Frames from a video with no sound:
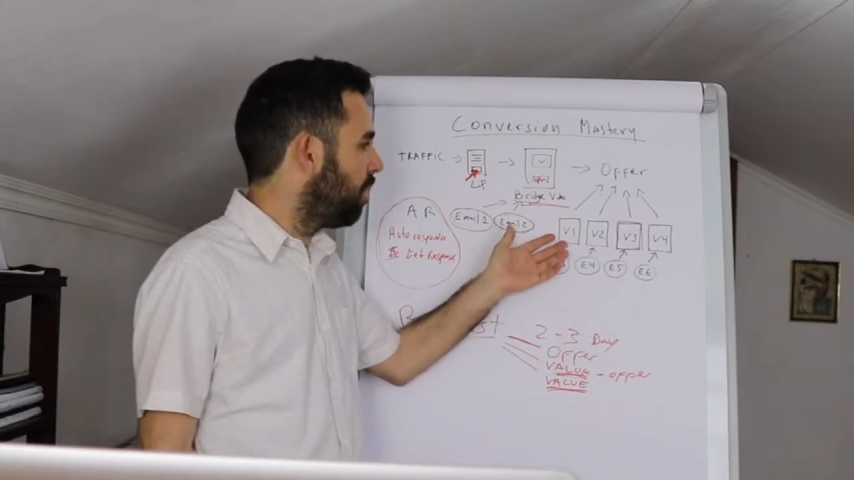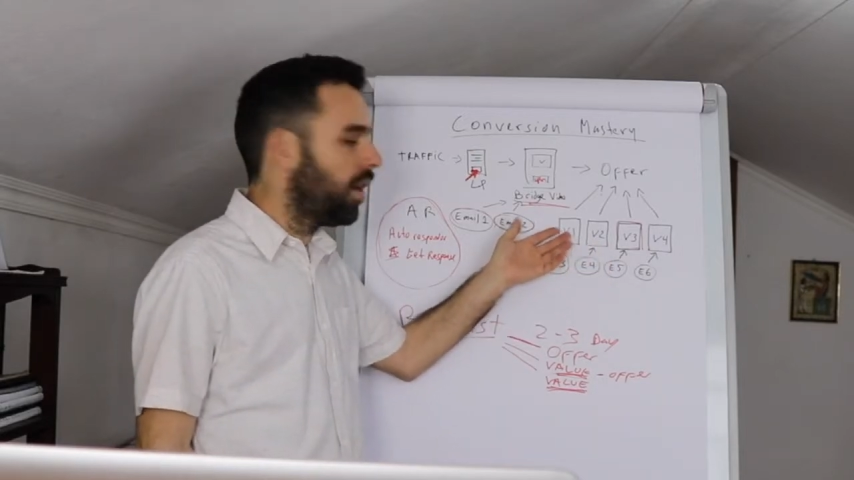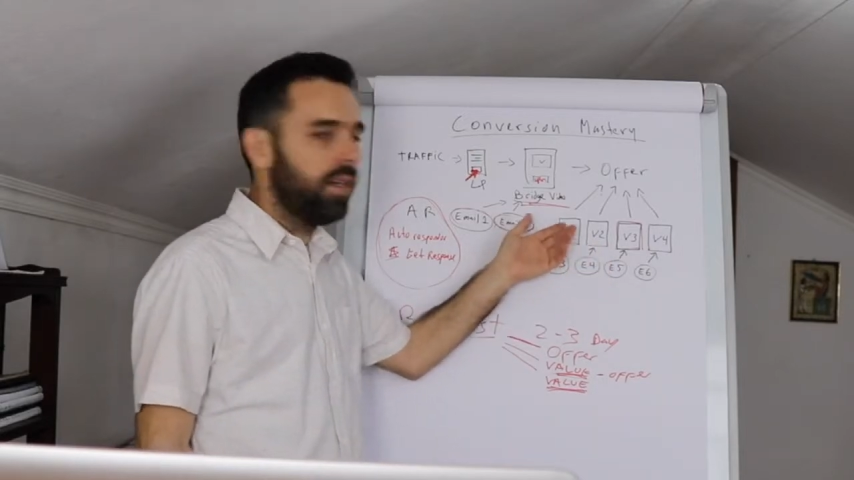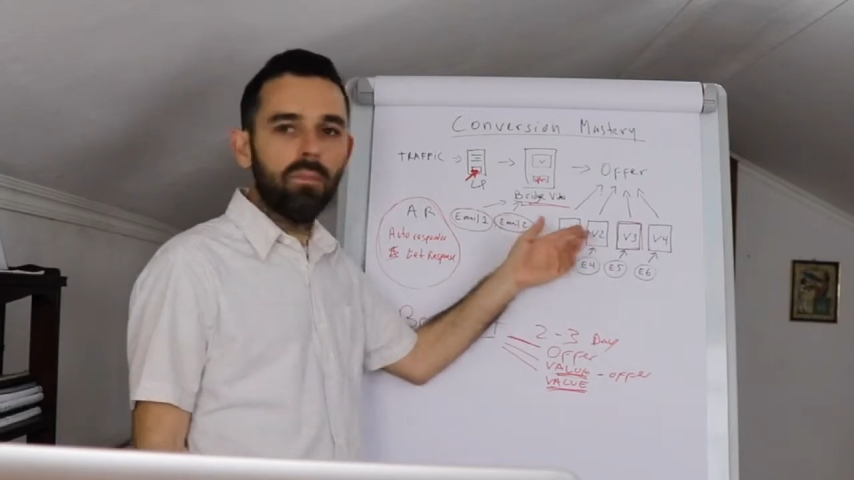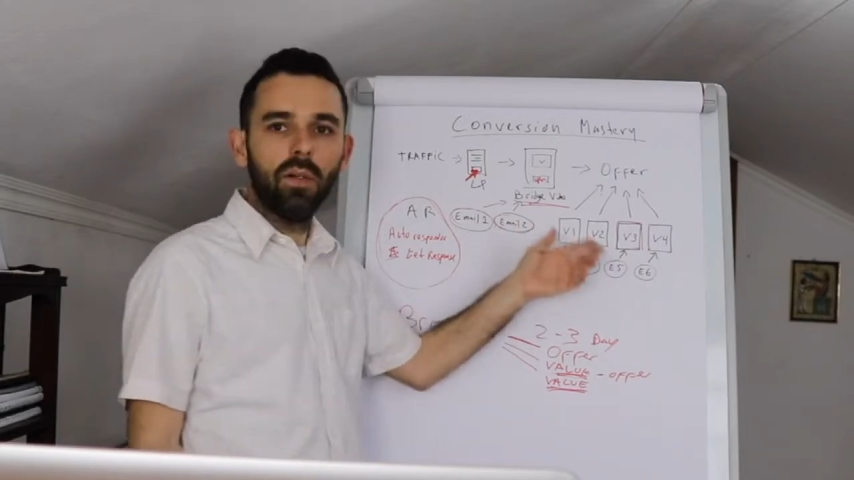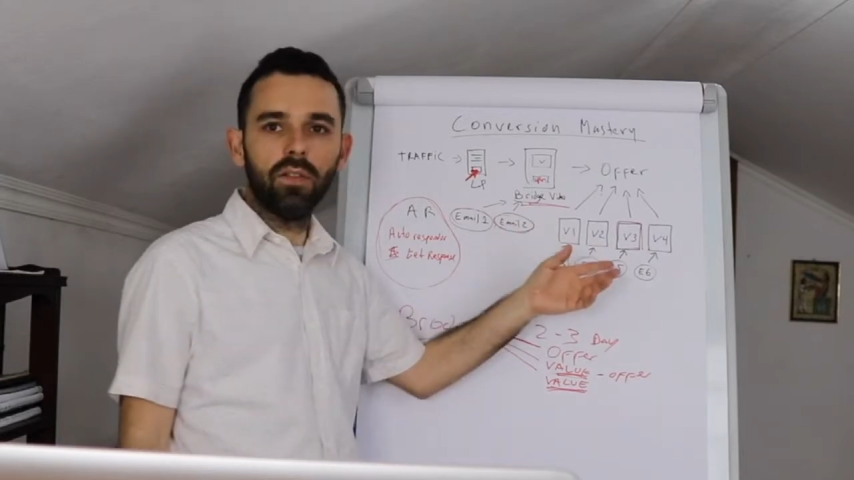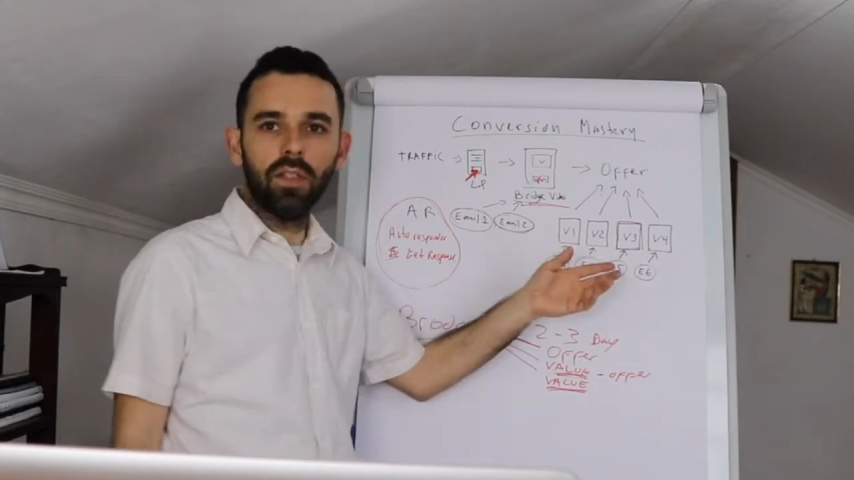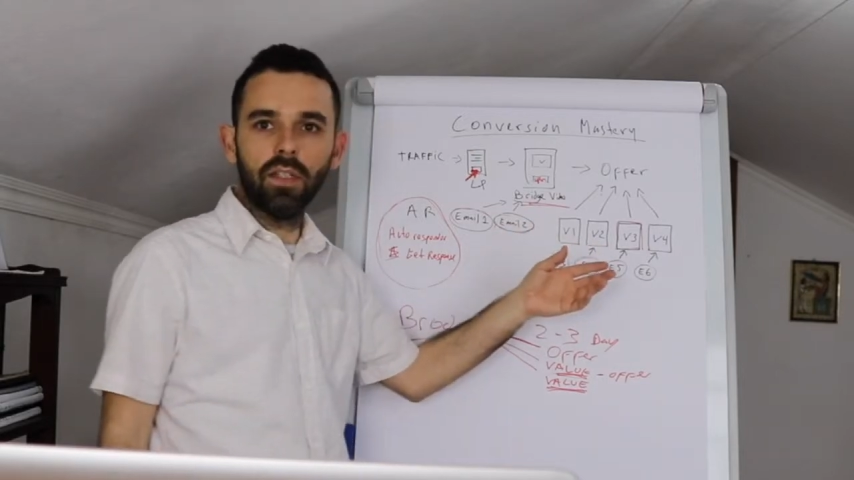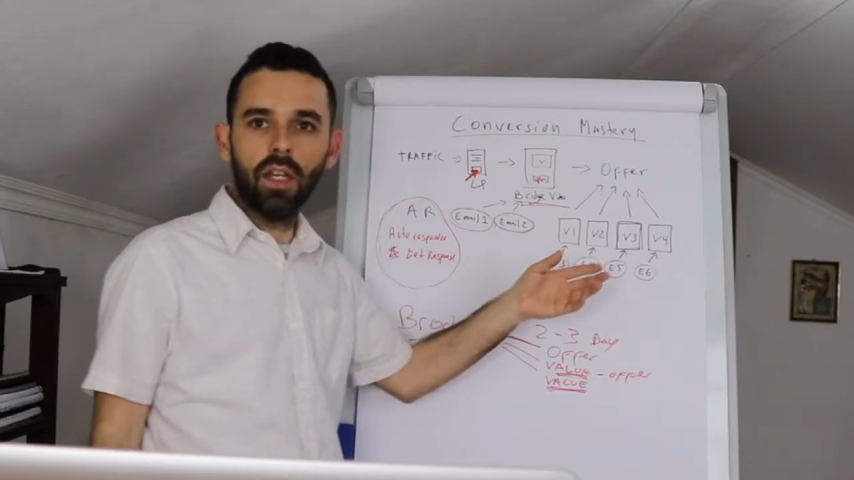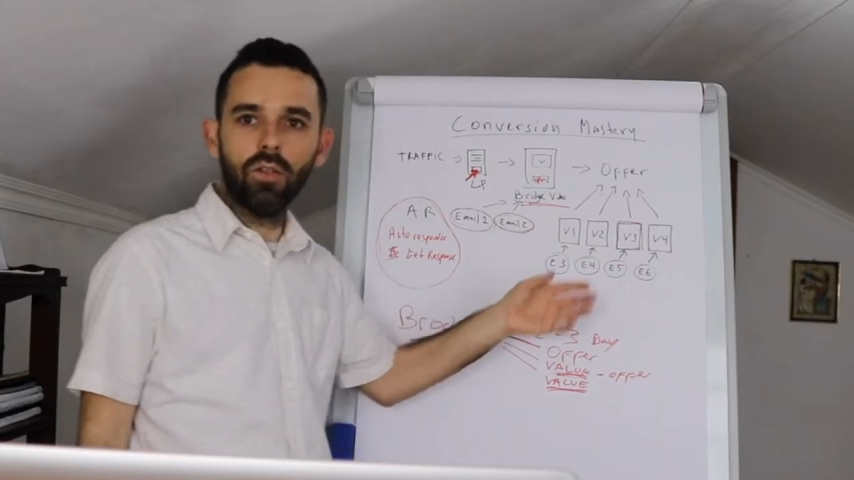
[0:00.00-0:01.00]

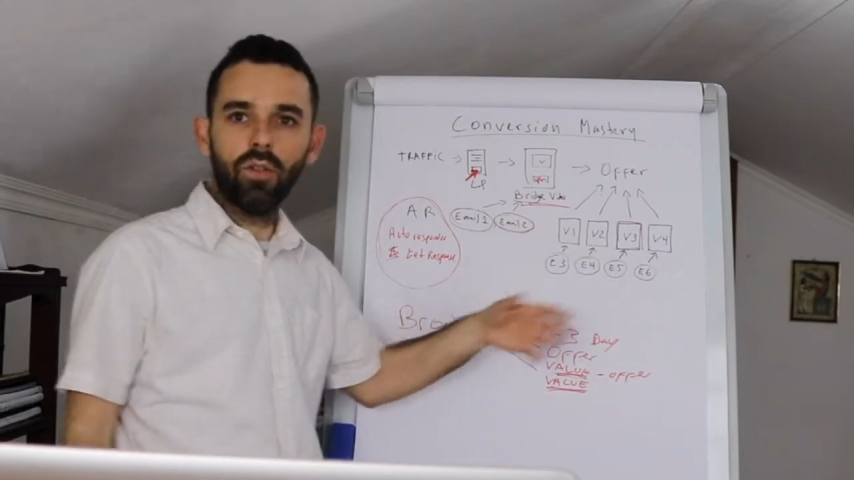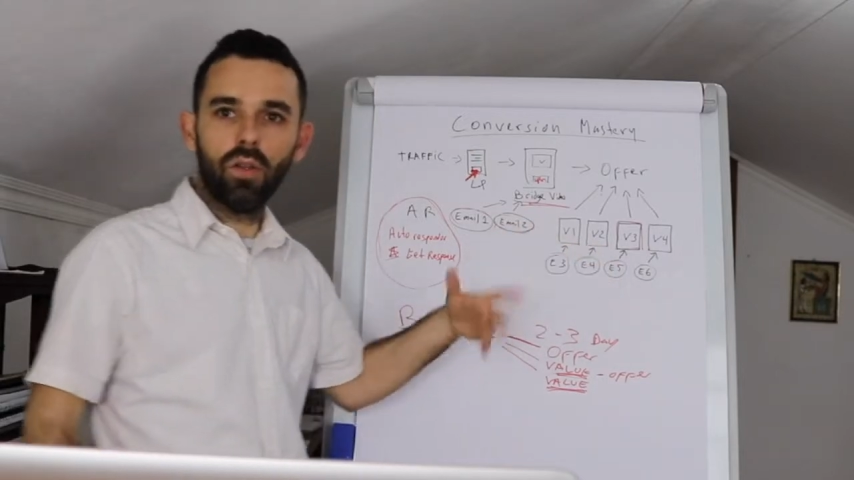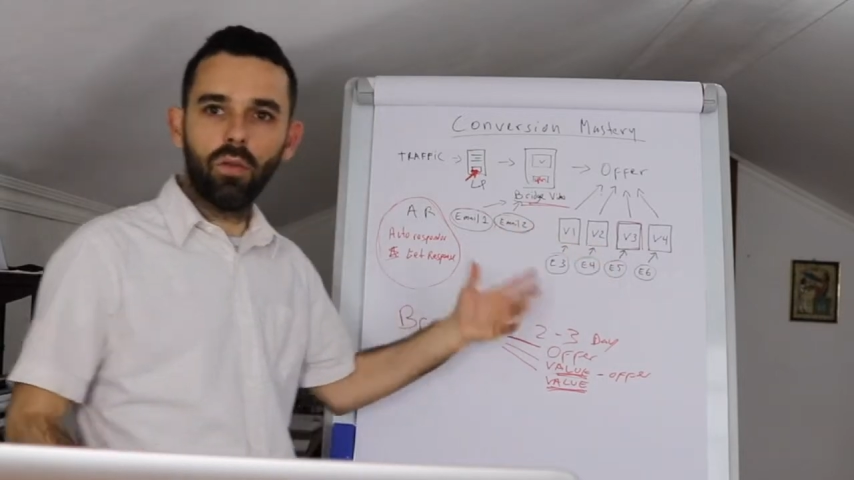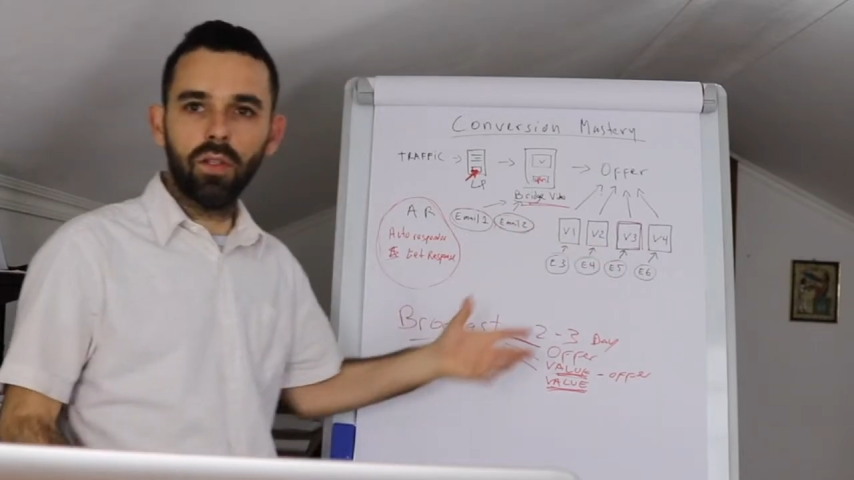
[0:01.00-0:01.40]
bodybuilding and you show